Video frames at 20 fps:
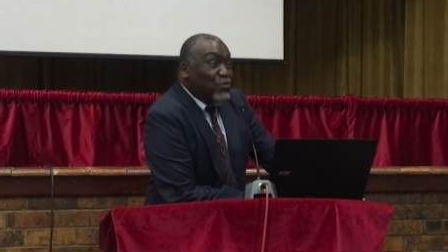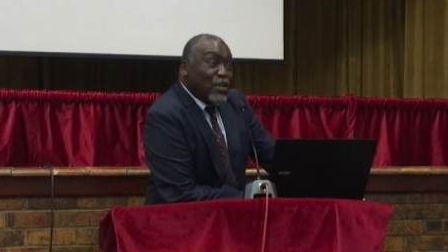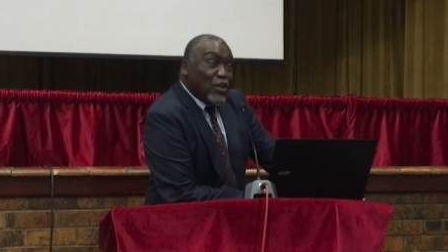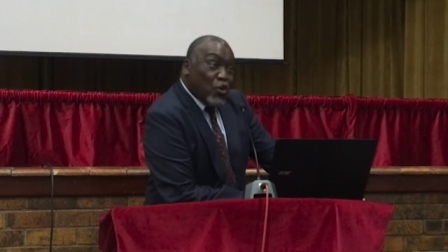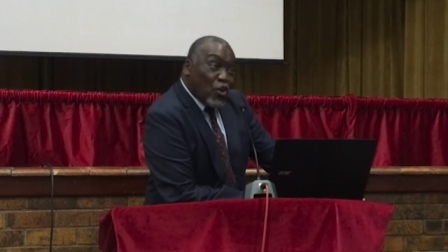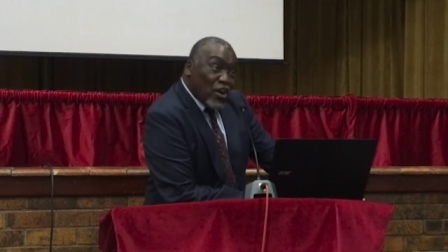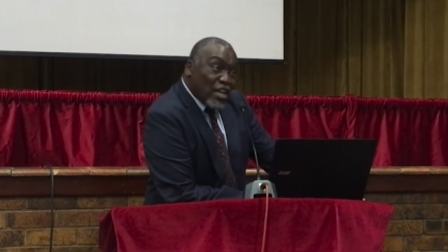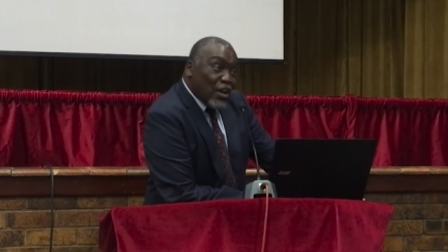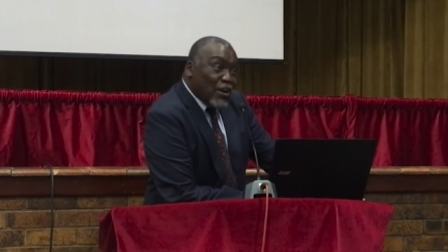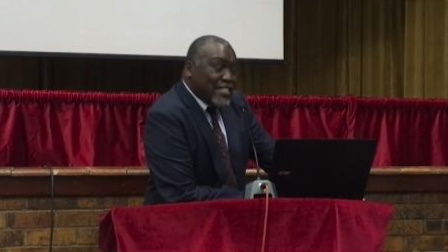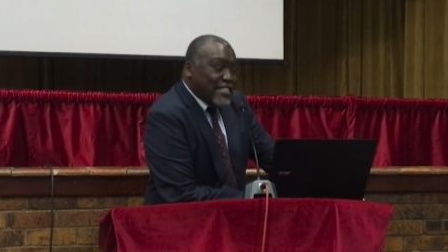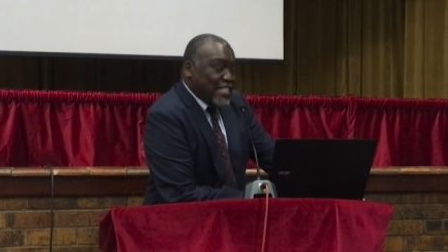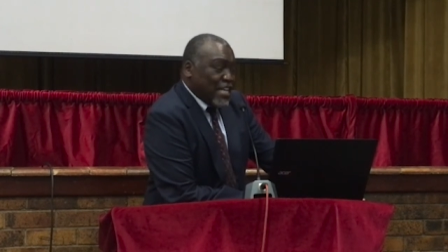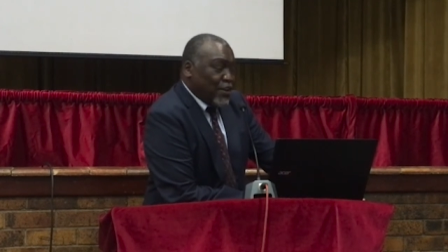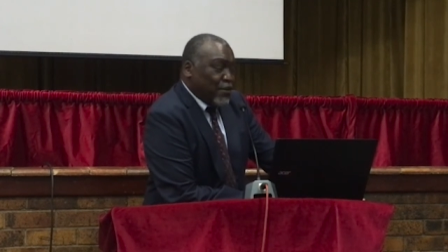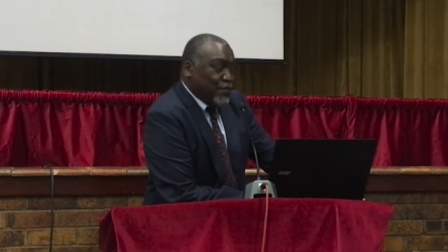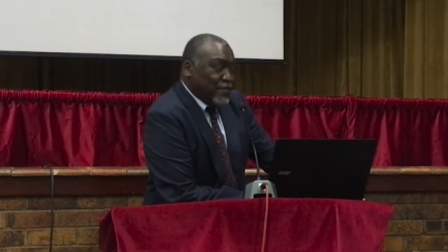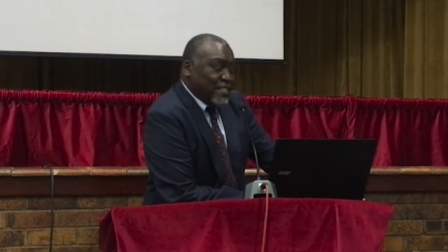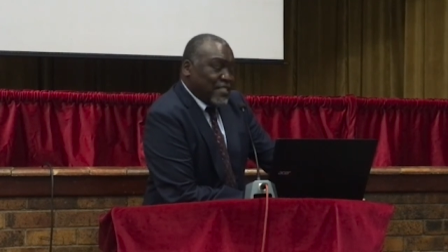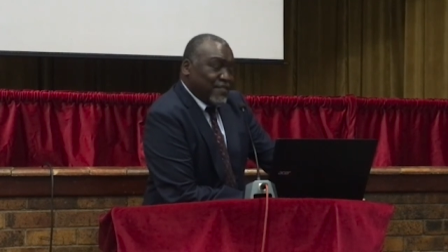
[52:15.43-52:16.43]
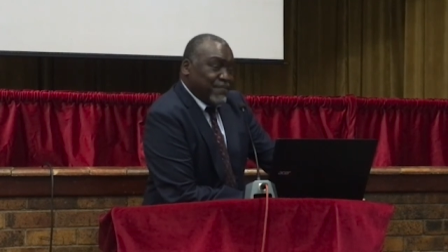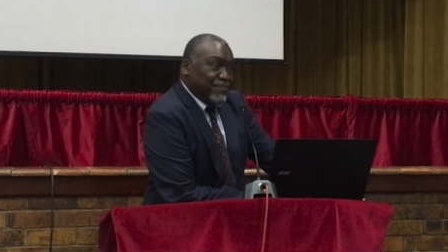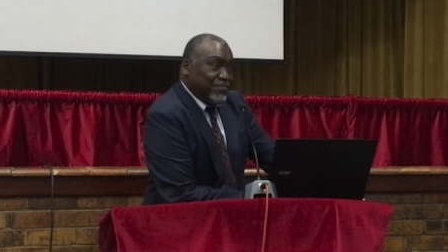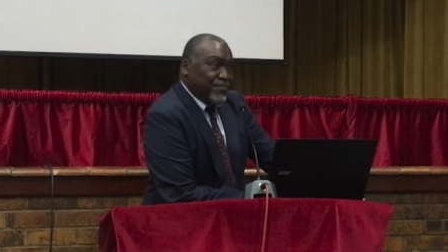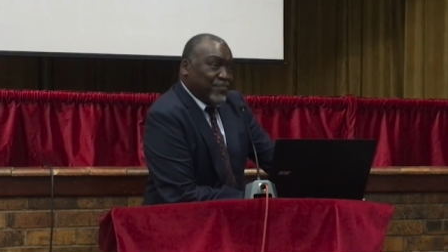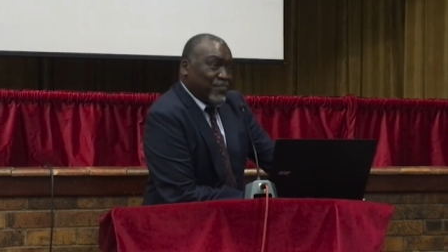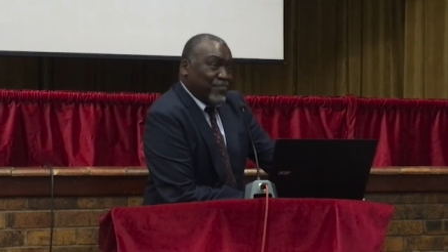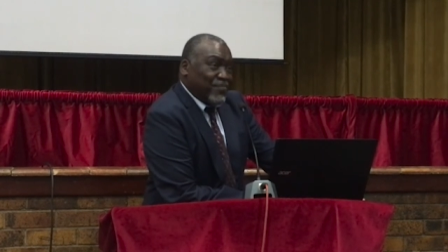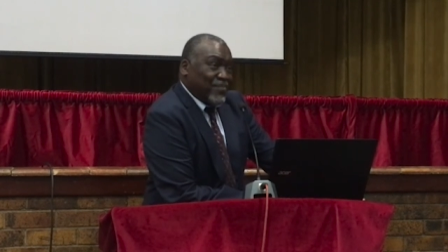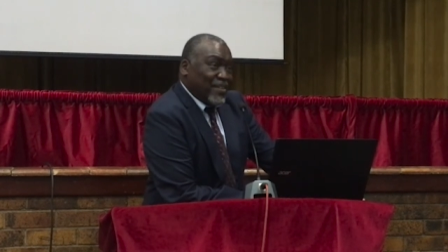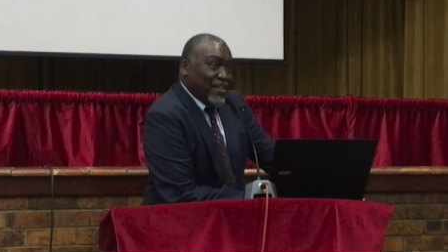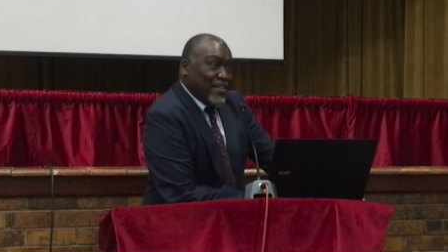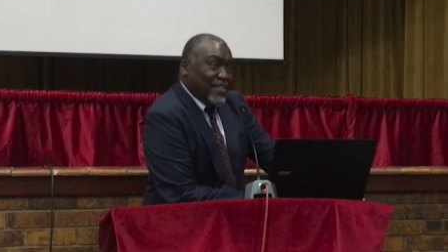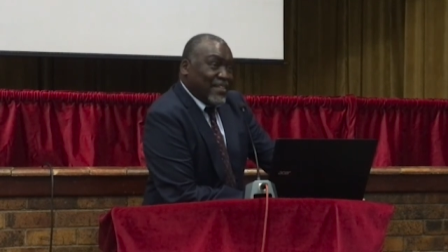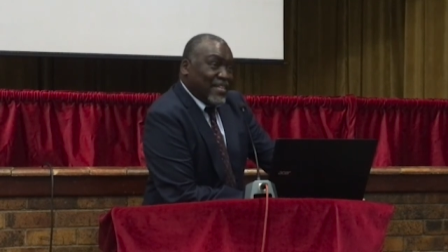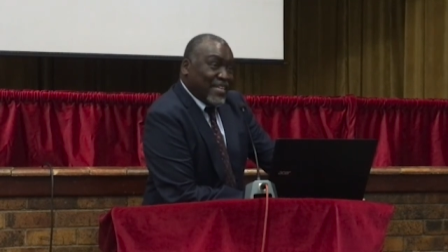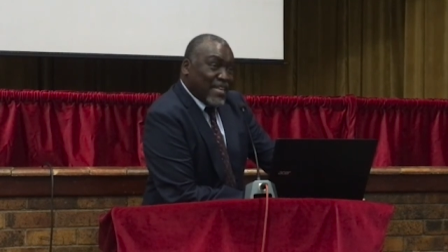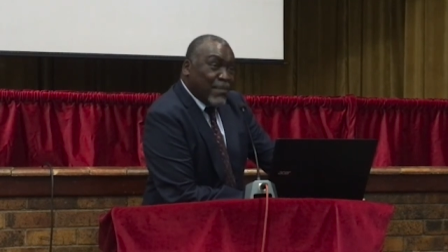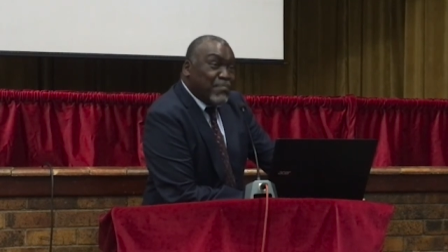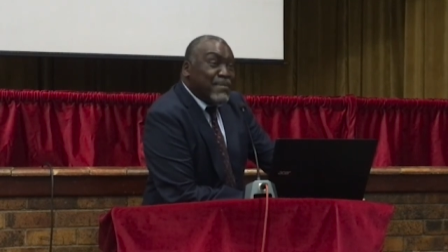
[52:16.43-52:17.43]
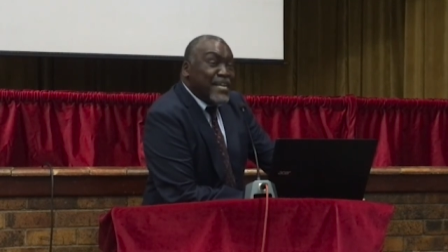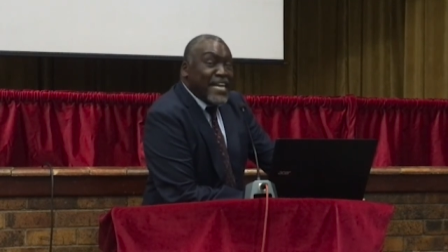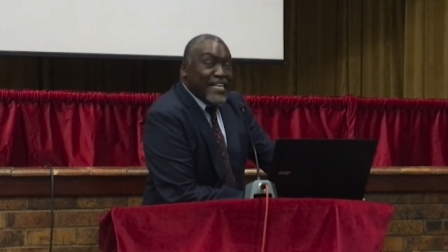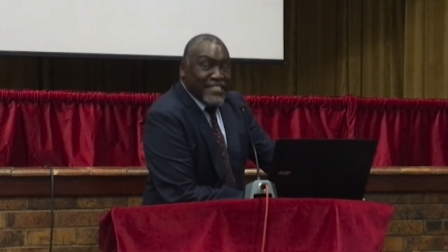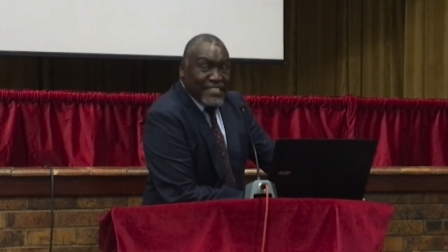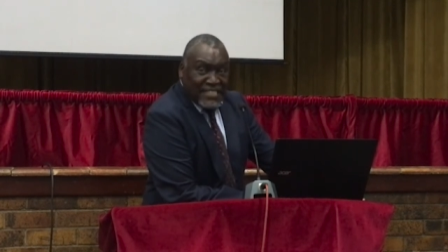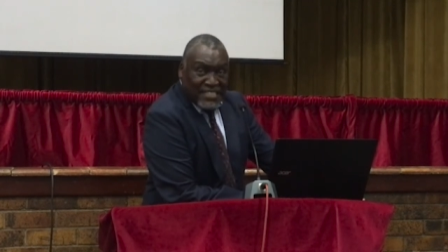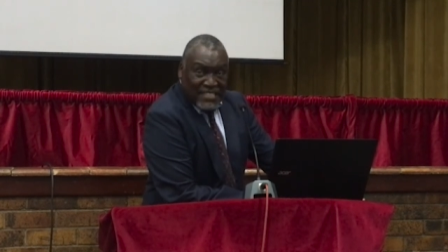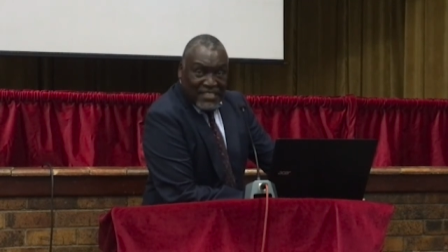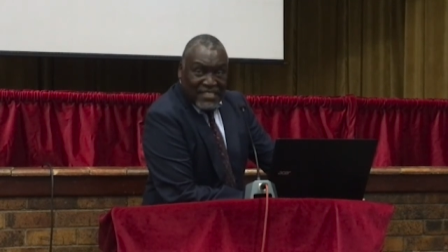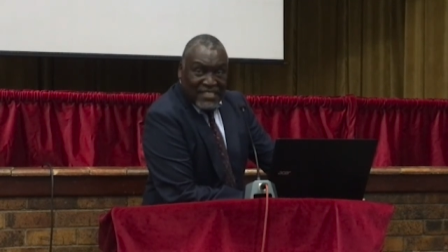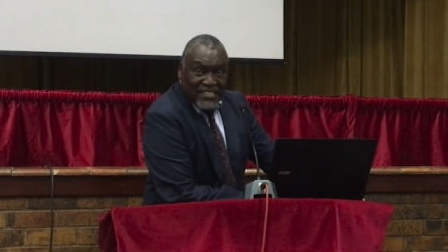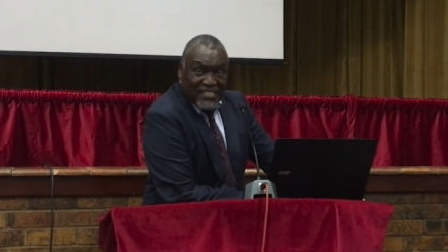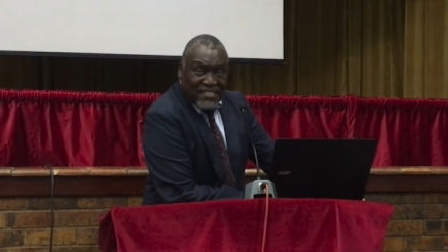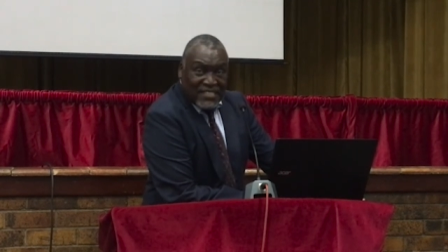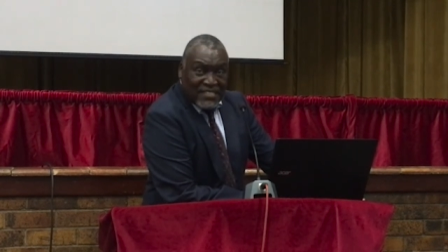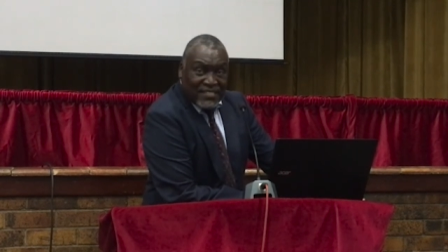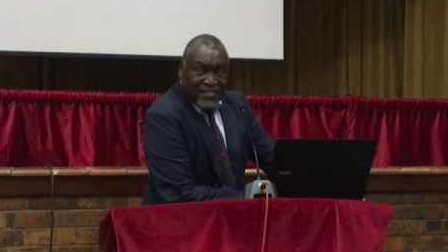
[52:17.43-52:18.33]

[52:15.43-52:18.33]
that we call ourselves the remnant.